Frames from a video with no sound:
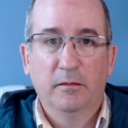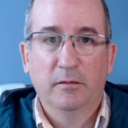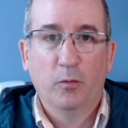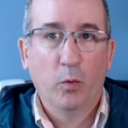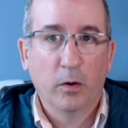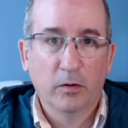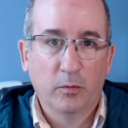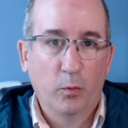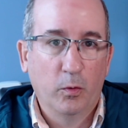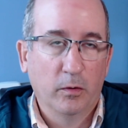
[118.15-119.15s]

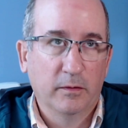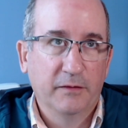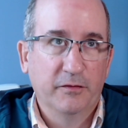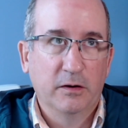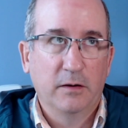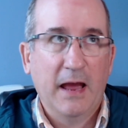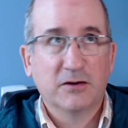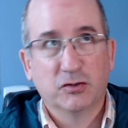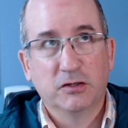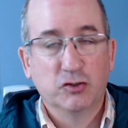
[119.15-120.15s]
or even
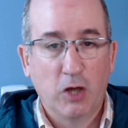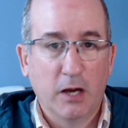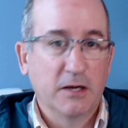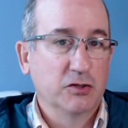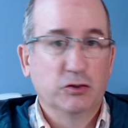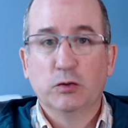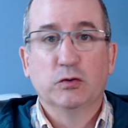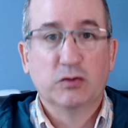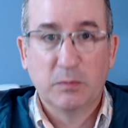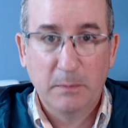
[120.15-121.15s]
actually John and Sue
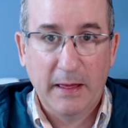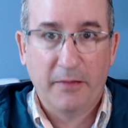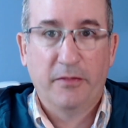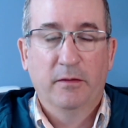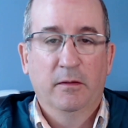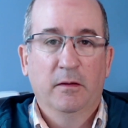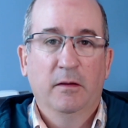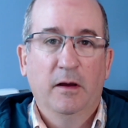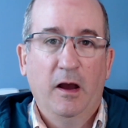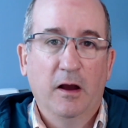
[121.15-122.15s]
Smith,
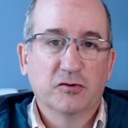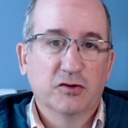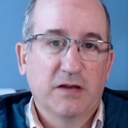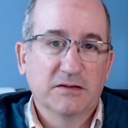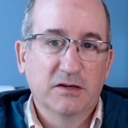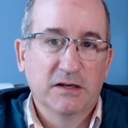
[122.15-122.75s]
just as an